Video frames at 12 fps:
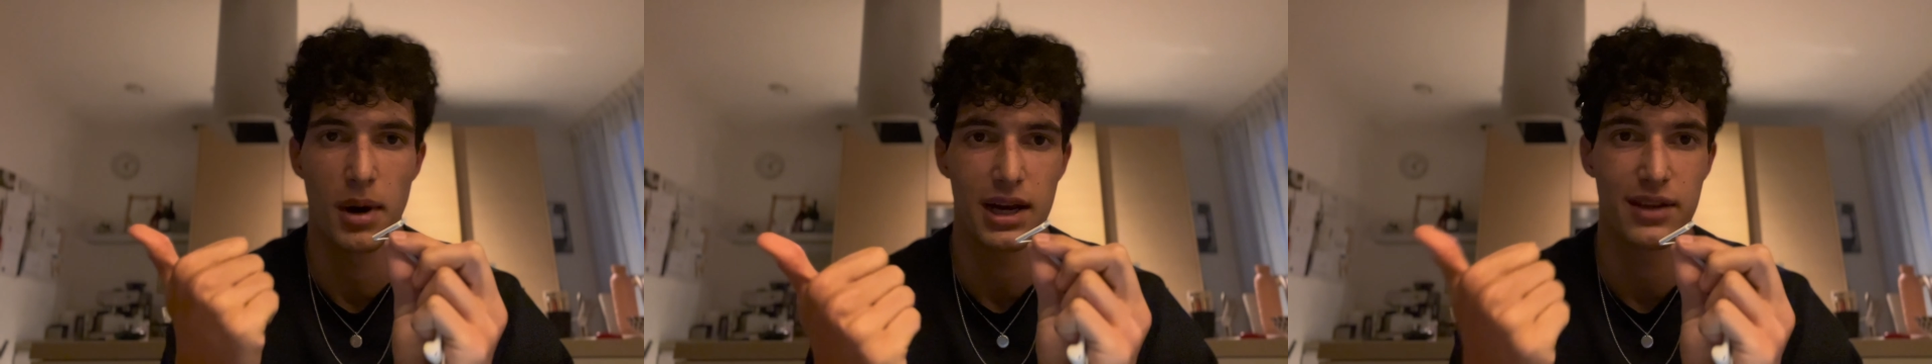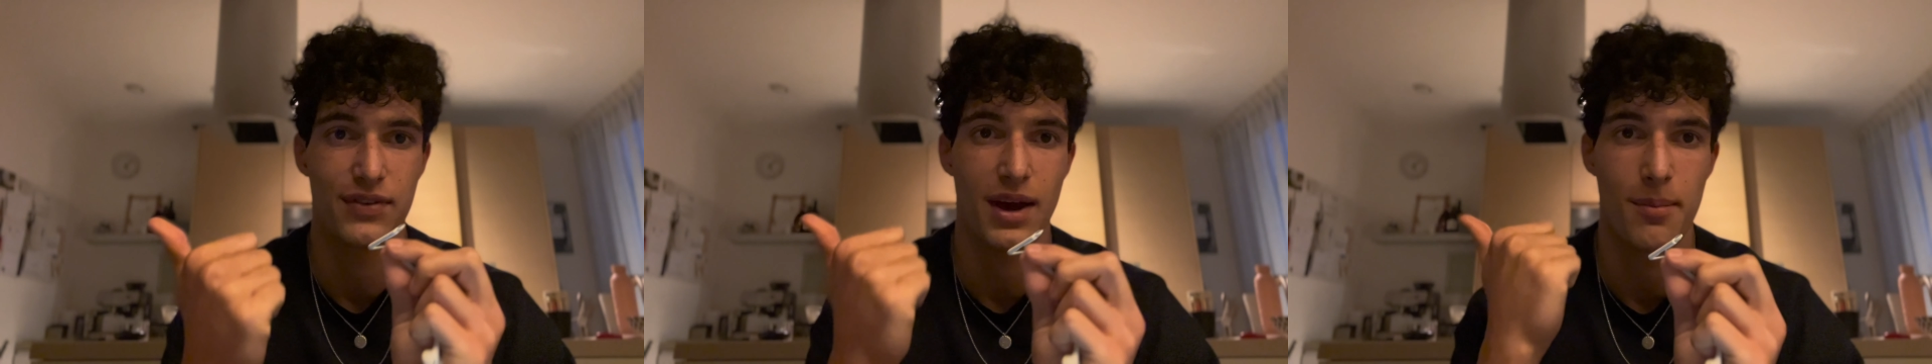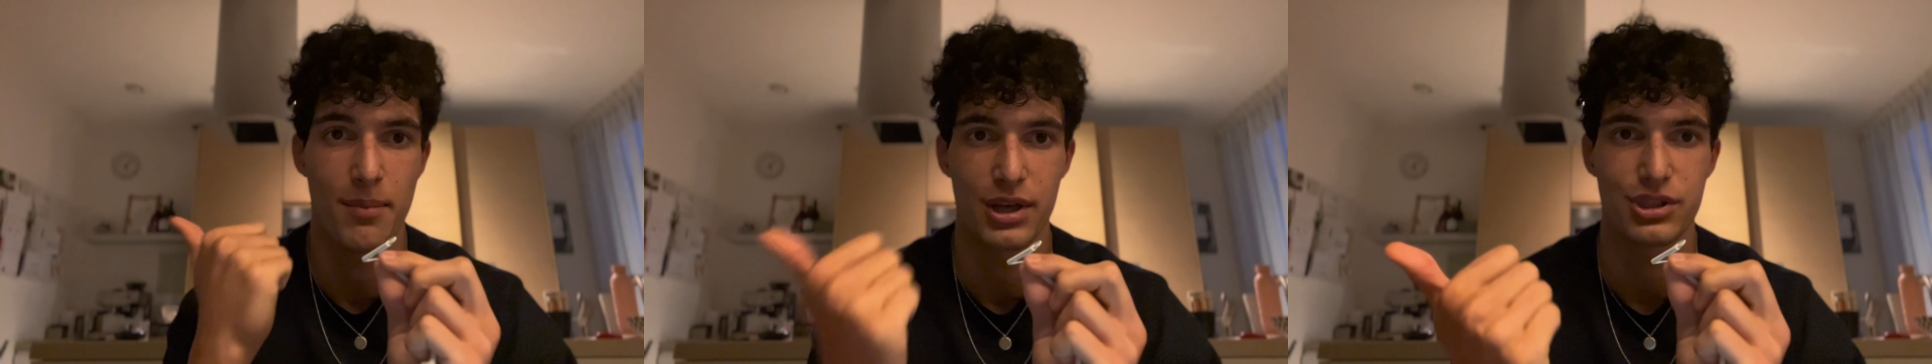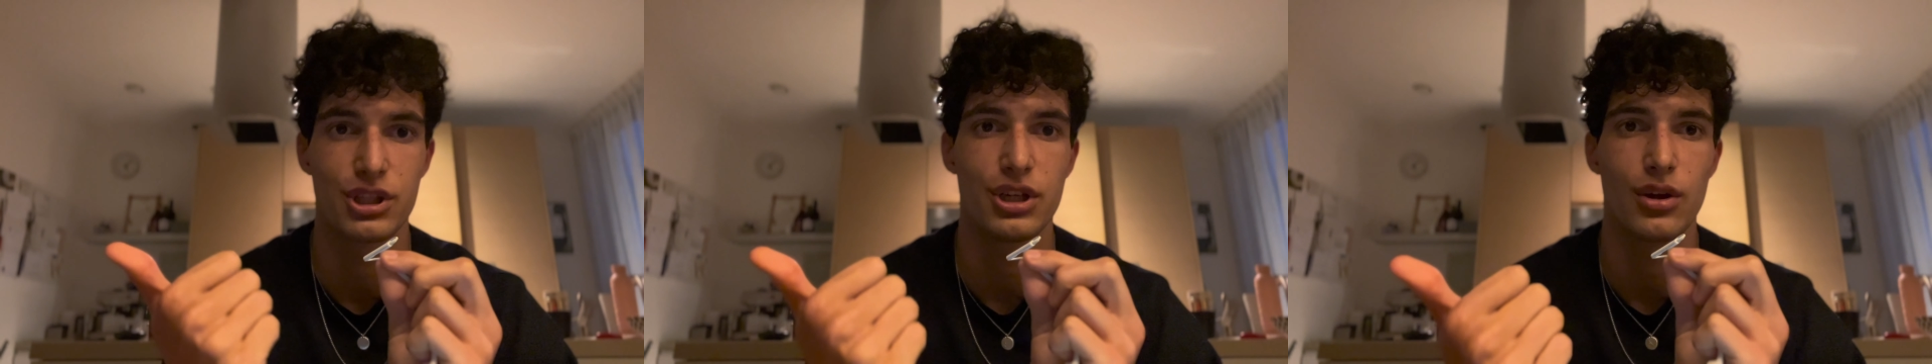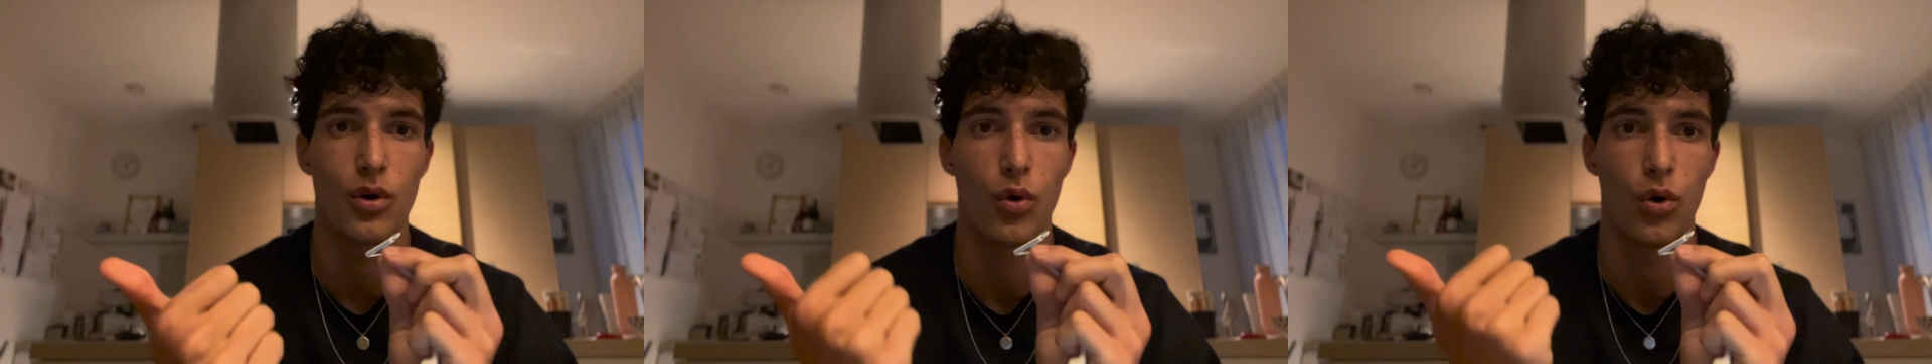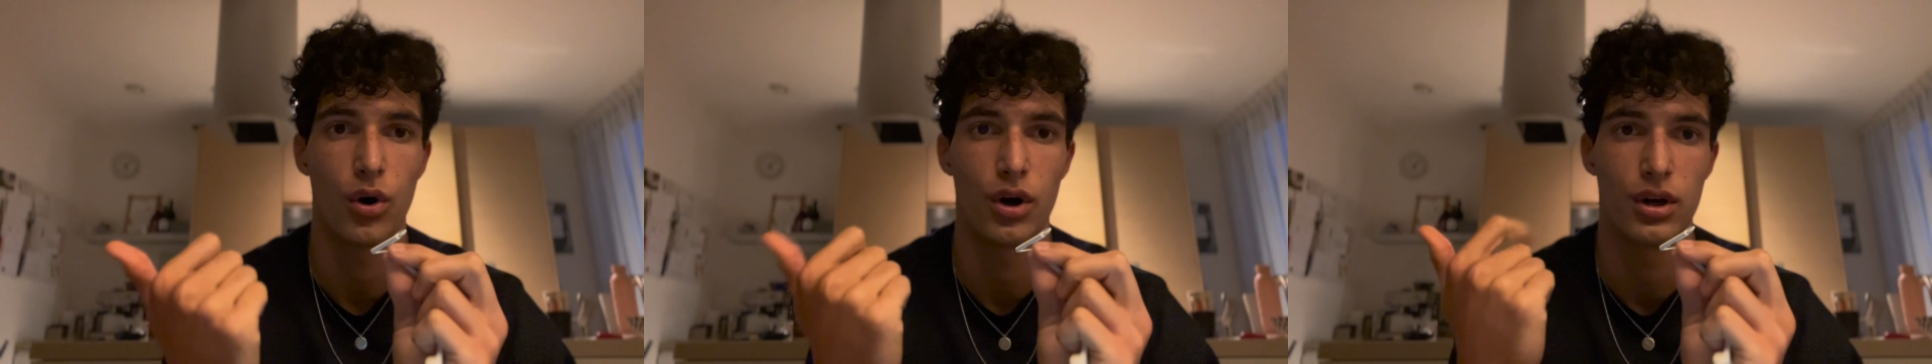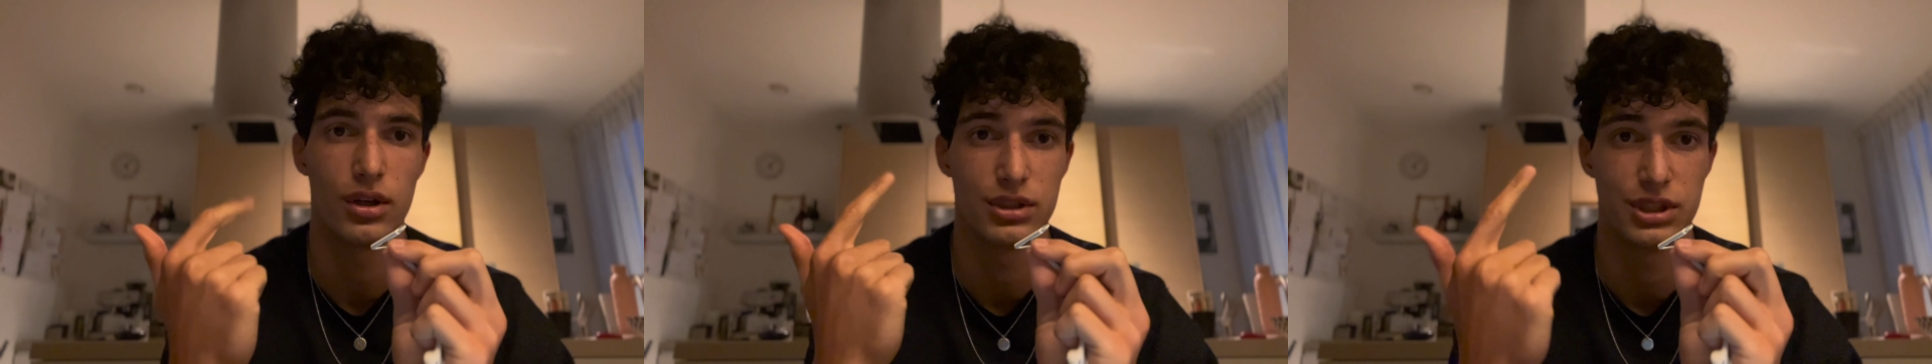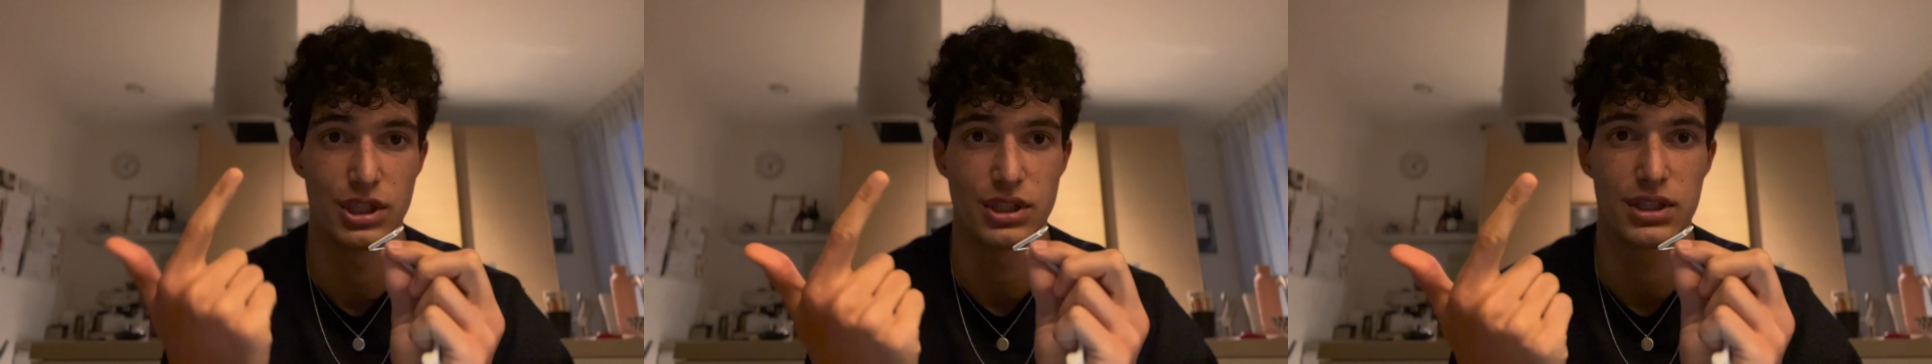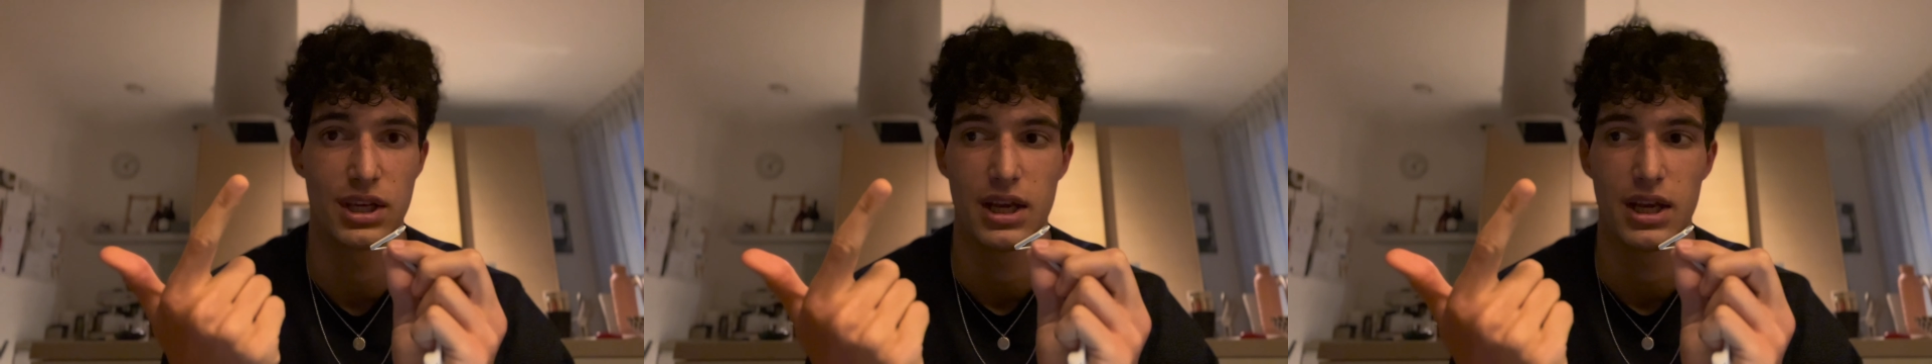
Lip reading: fat measured or just